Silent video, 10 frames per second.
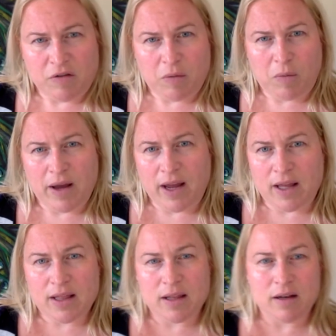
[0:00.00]

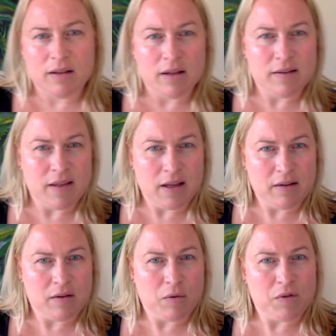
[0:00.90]
way than this
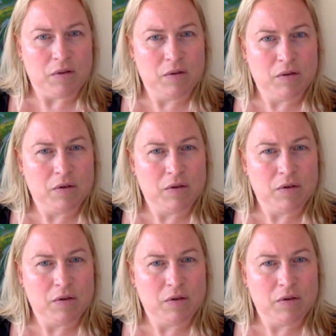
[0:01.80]
thing goes.